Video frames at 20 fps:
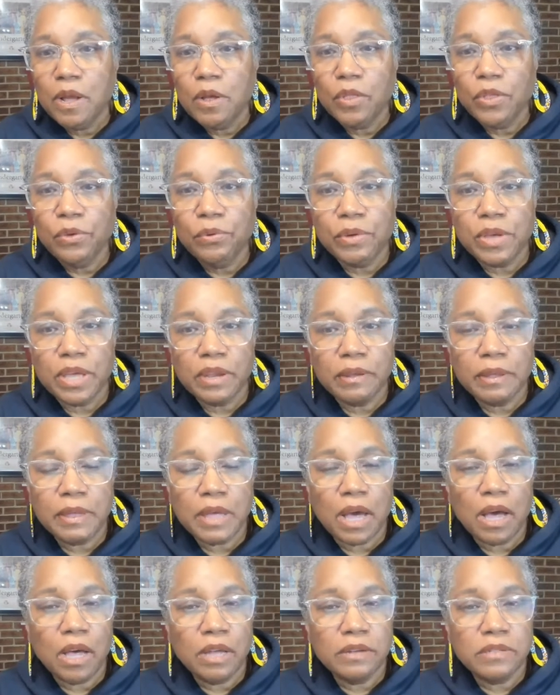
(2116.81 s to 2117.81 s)
you can
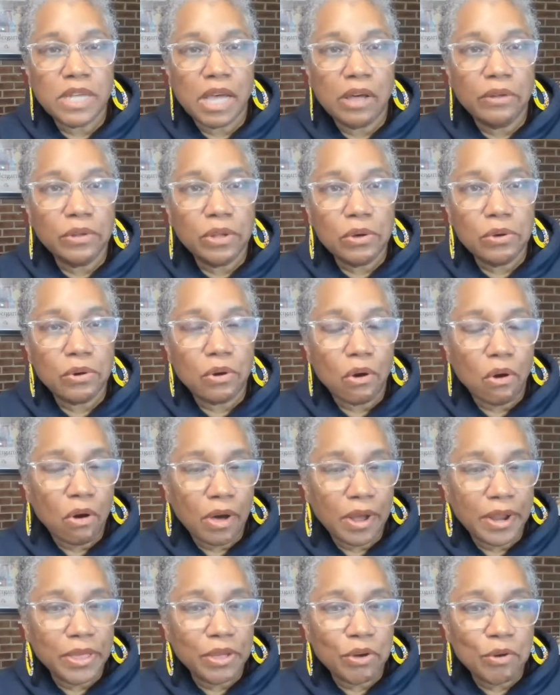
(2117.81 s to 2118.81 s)
download an
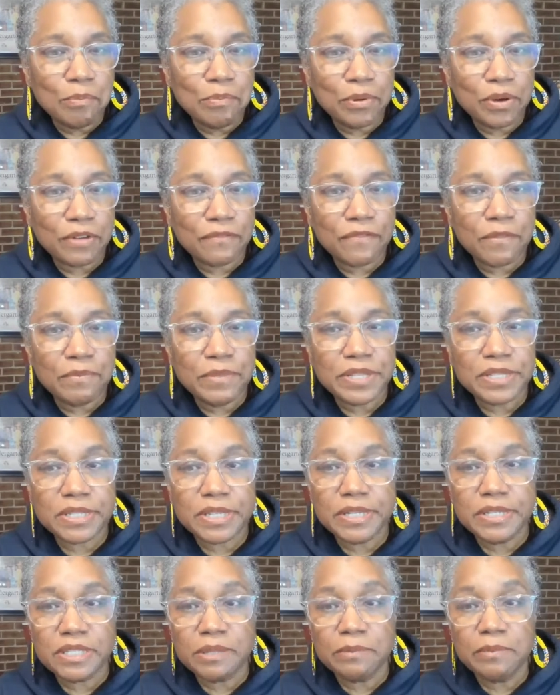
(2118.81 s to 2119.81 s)
audio book from the
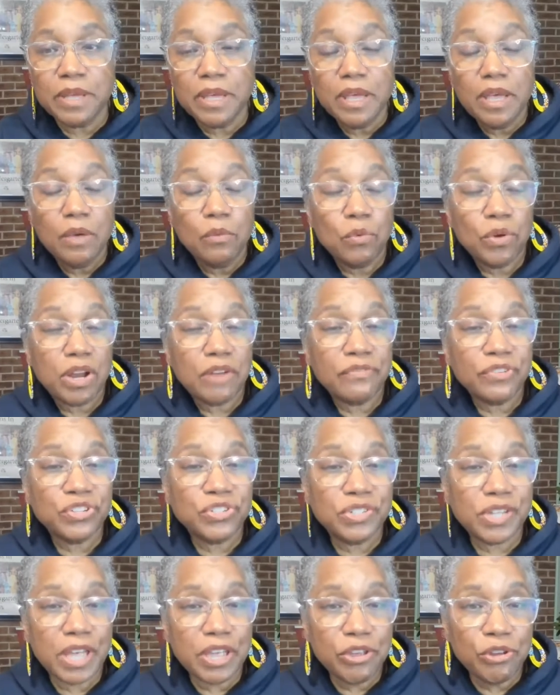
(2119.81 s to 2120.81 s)
system. Whatever
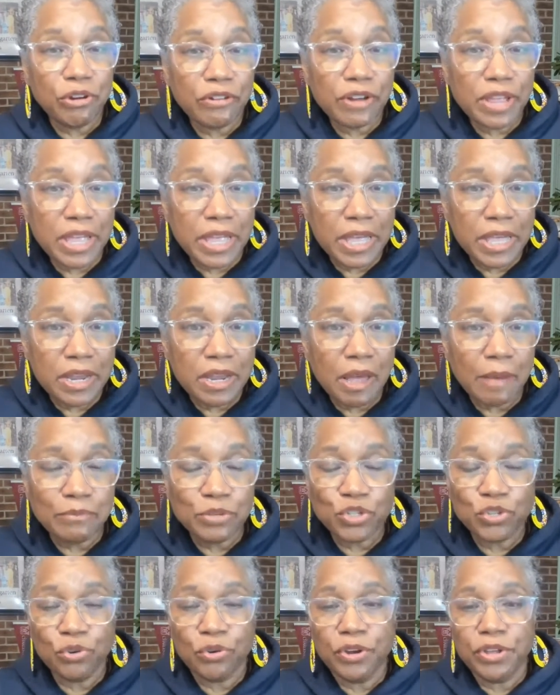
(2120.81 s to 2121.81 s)
state you're in, I'm
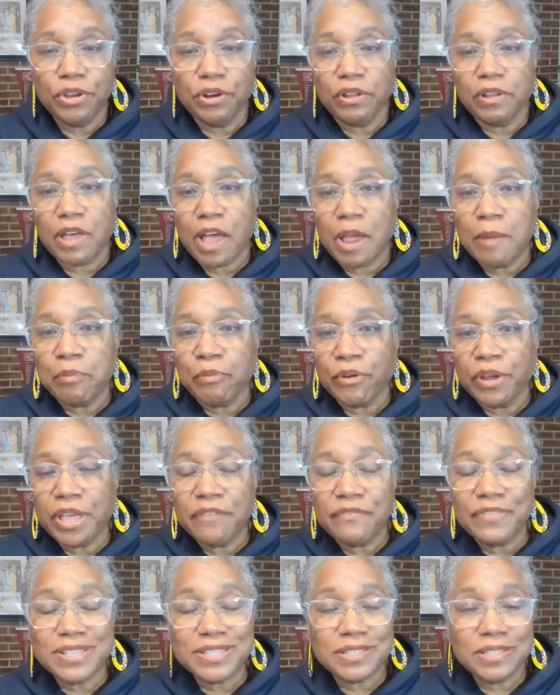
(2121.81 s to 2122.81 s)
sure your library,
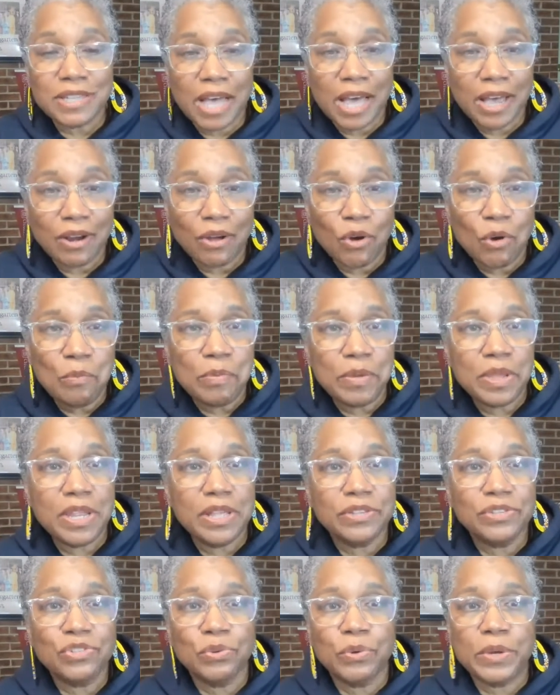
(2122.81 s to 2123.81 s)
if it's not open,
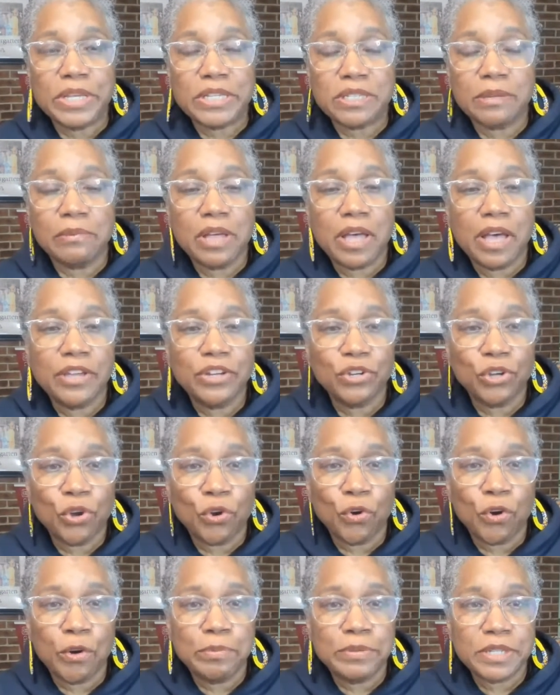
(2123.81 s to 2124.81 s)
it's doing some kind of
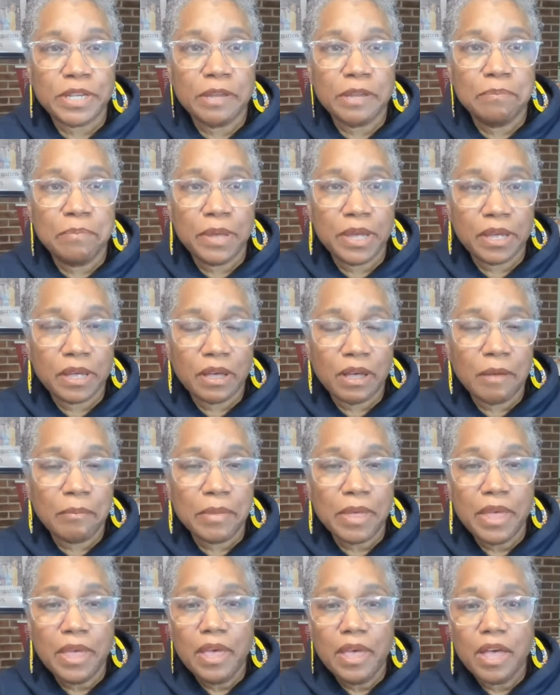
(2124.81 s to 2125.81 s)
curbside
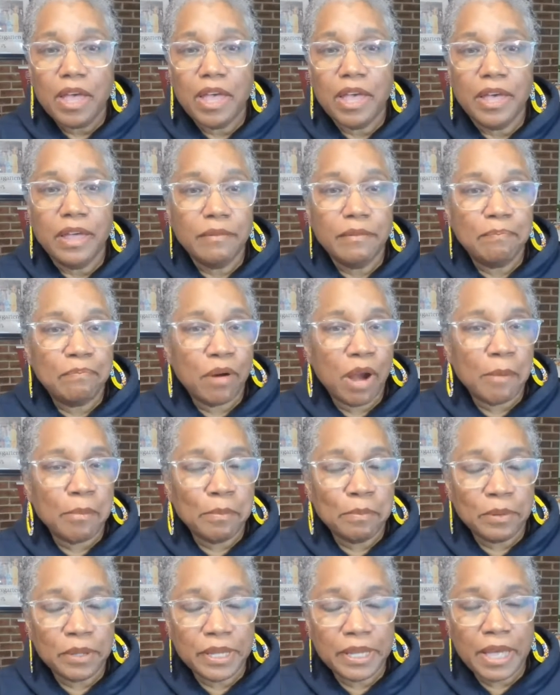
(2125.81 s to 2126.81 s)
pickup. It
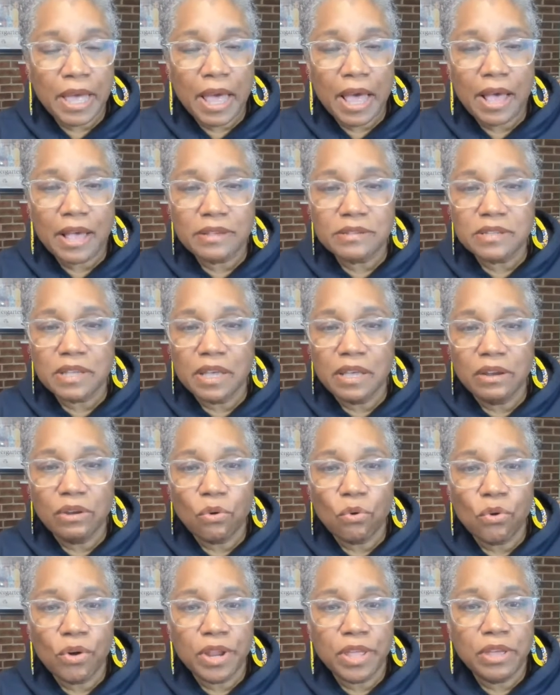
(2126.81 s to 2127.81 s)
probably has an
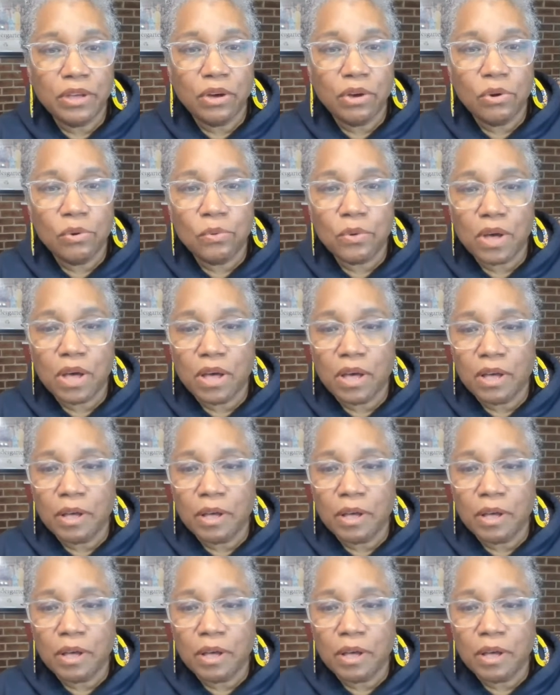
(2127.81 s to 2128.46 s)
audio